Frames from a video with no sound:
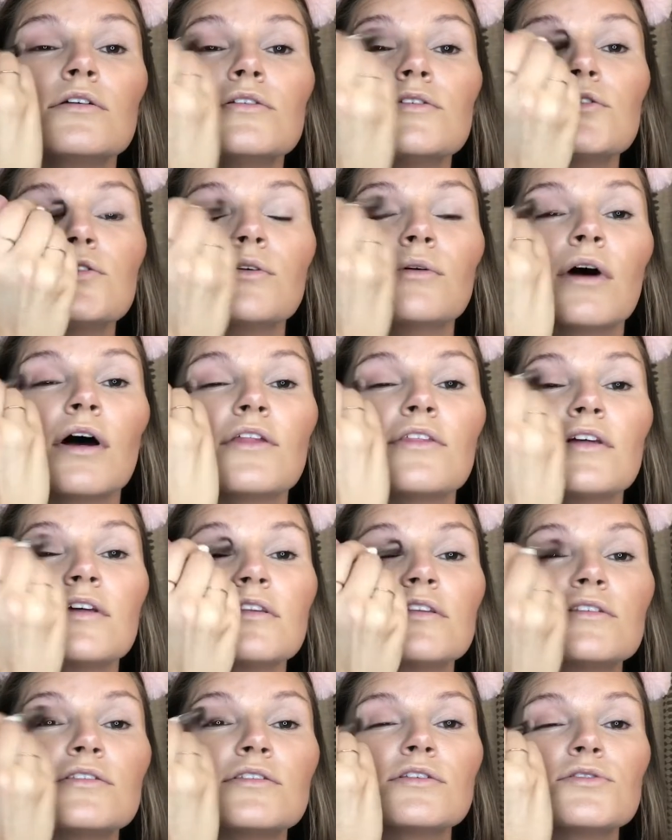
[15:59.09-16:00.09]
So I
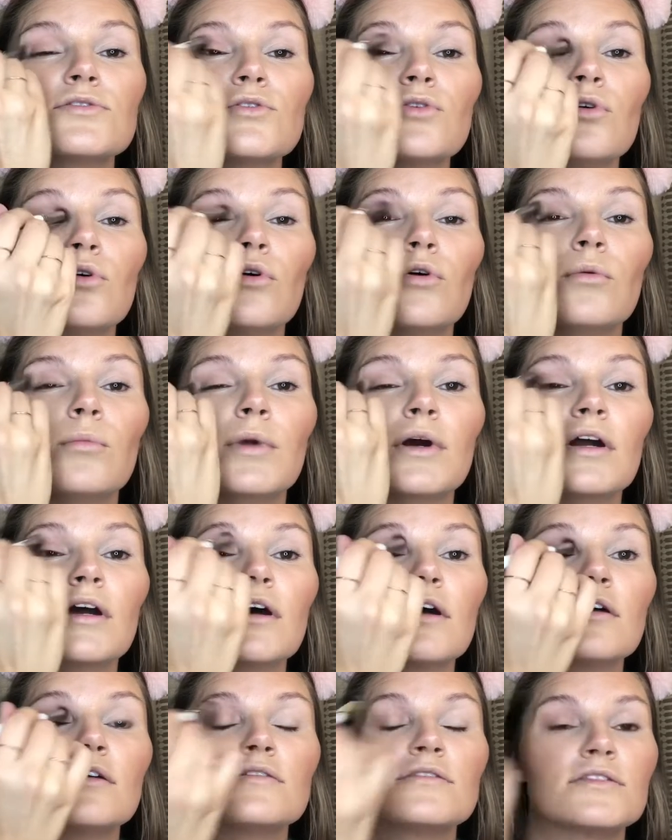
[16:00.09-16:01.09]
think is cool
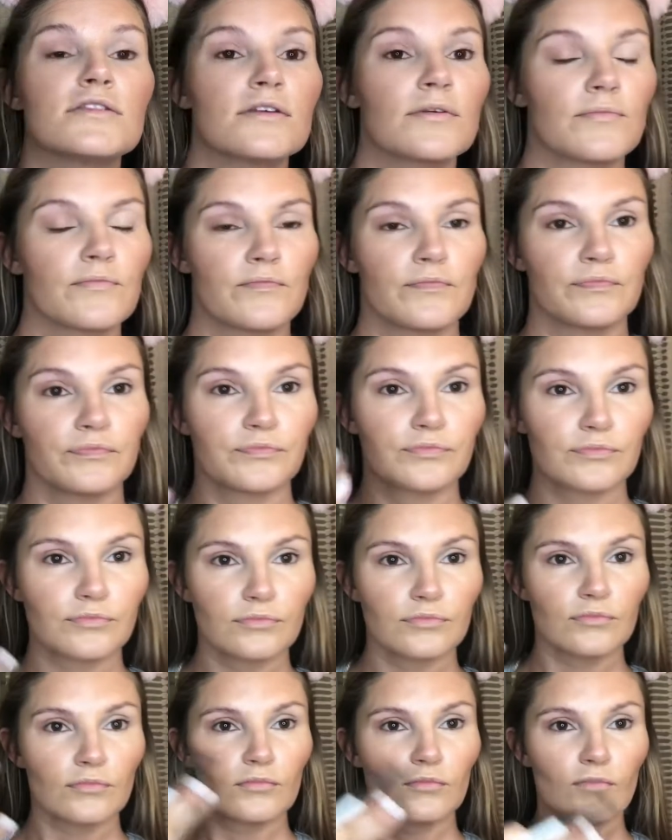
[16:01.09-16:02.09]
because
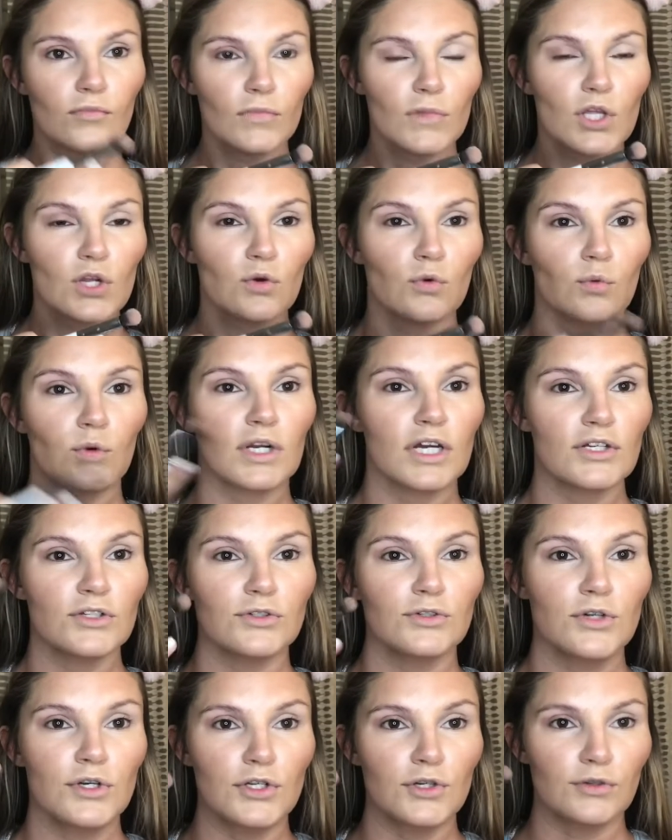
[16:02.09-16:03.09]
when I
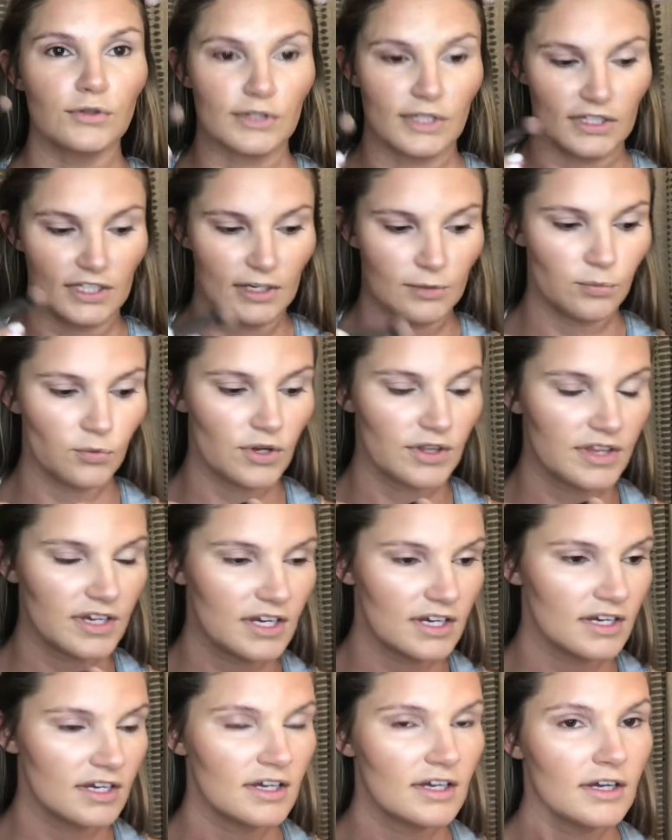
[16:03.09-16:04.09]
do a nude lip with
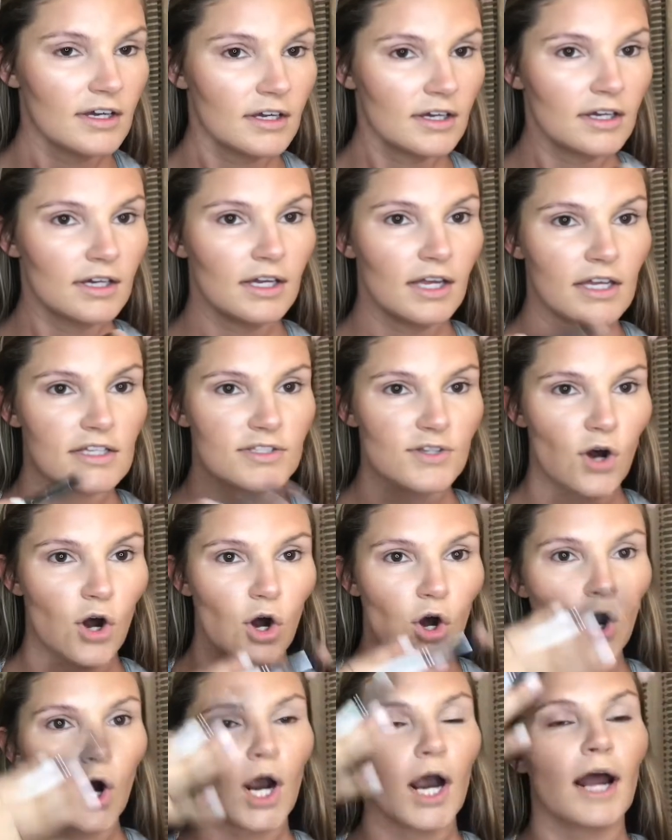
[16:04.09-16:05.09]
it, it's
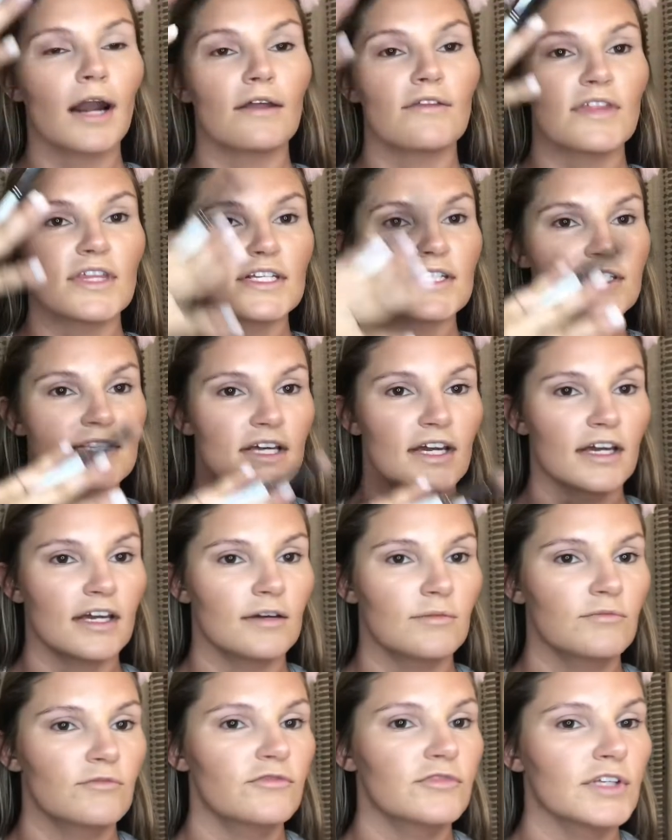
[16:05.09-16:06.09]
all kind of the
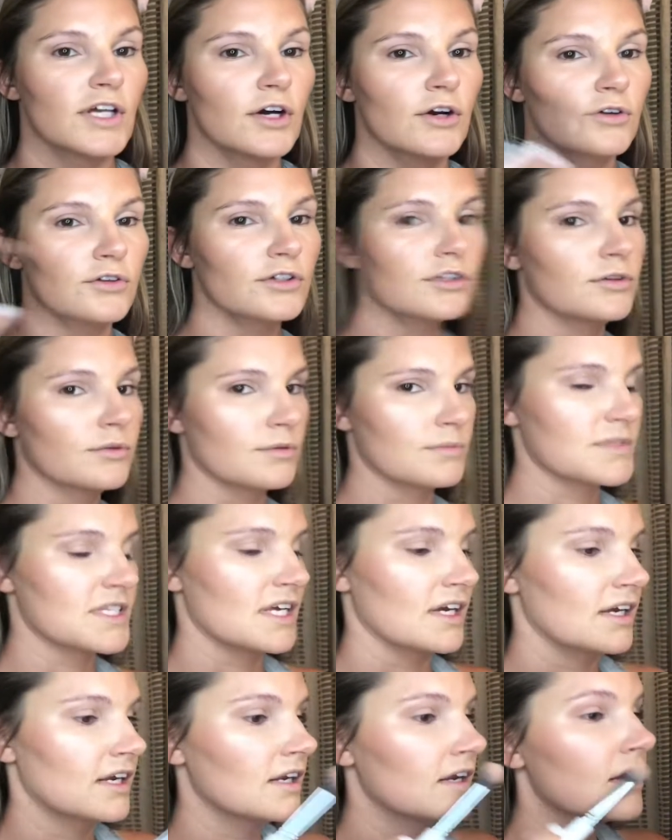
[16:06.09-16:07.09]
same flow, you know what I'm
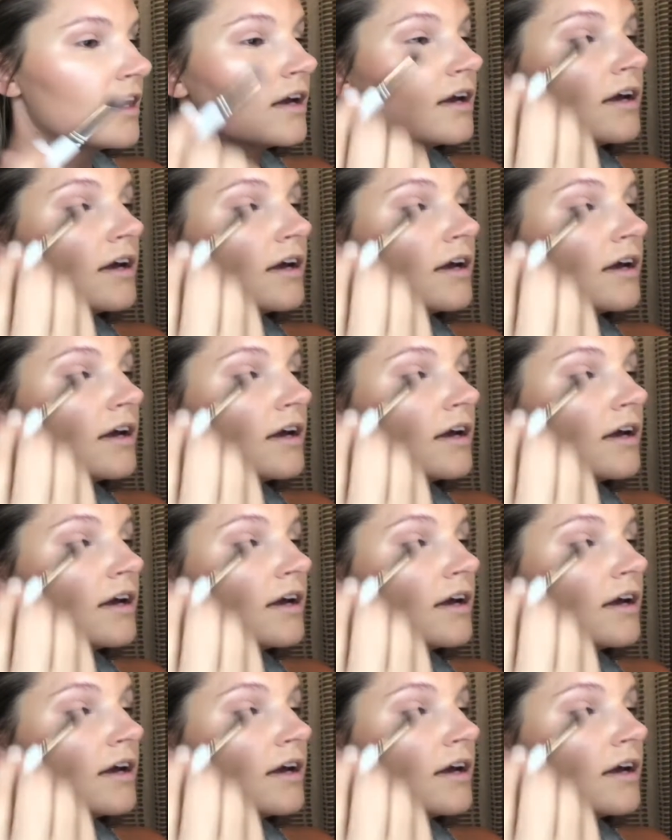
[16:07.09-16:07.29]
saying?